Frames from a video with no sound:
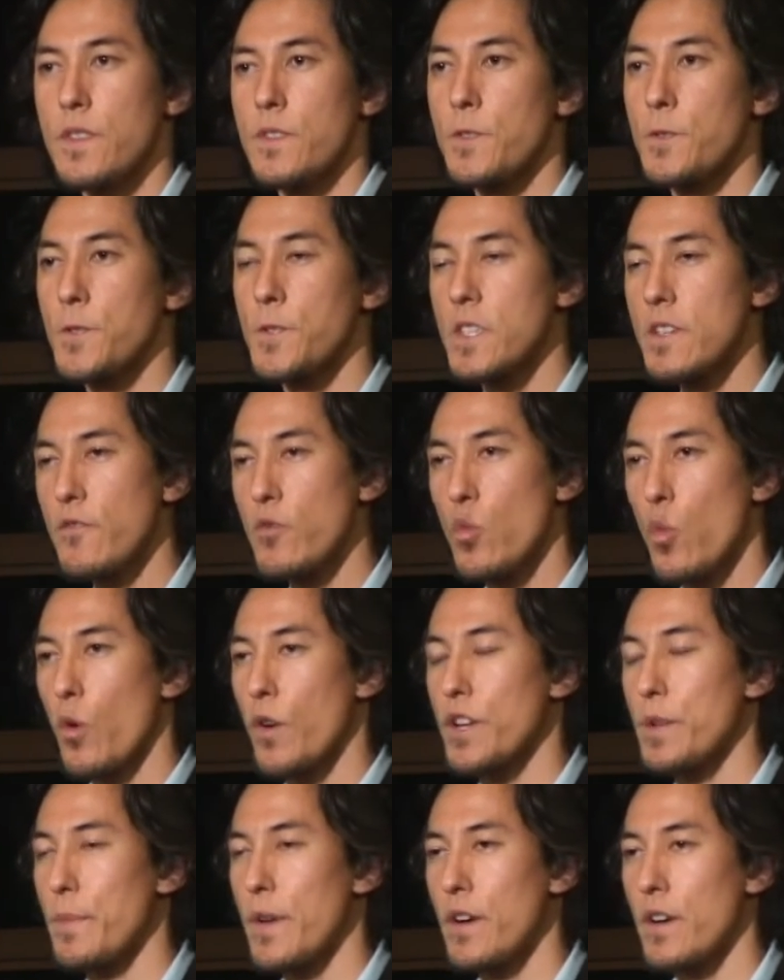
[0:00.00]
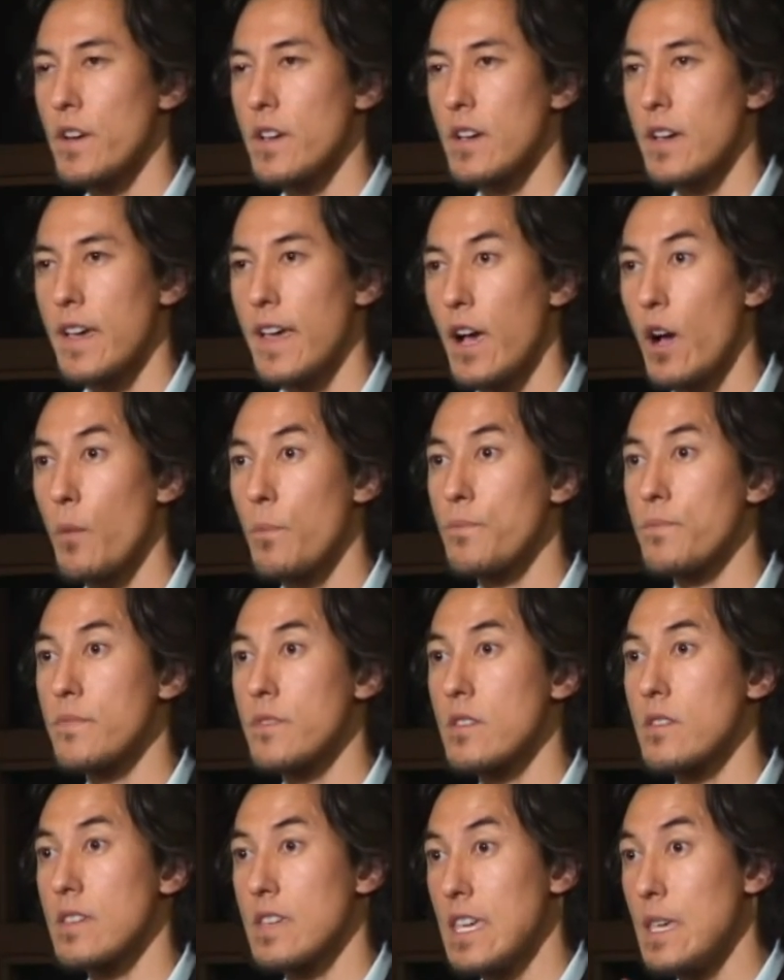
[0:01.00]
The Civil War in America
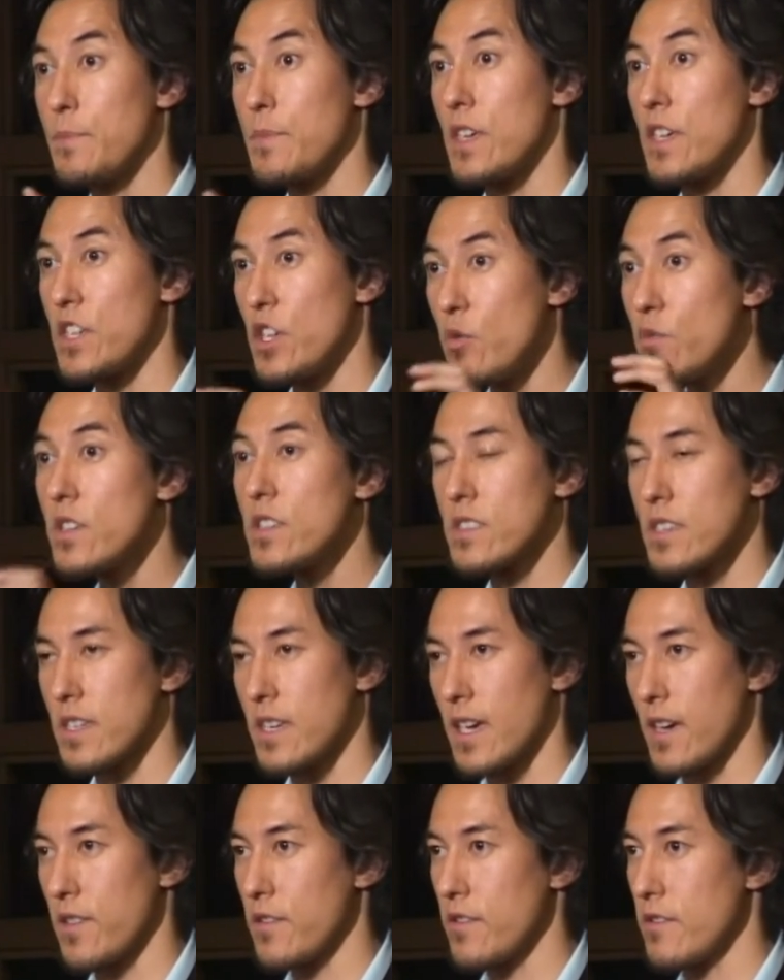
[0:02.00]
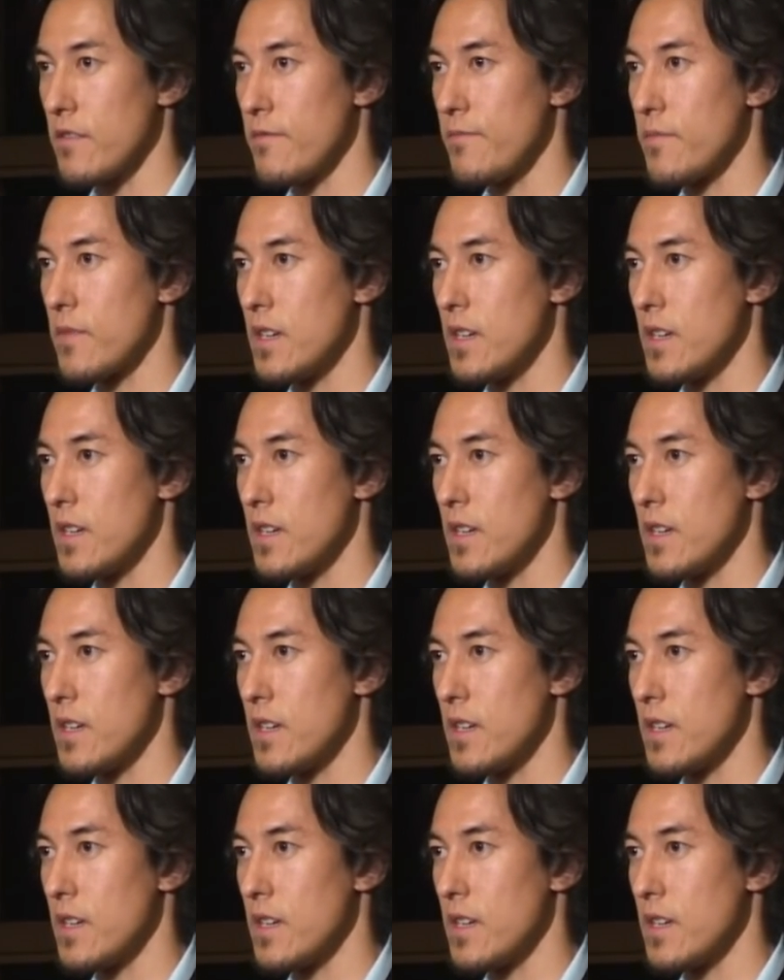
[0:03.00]
helped keep the Union together,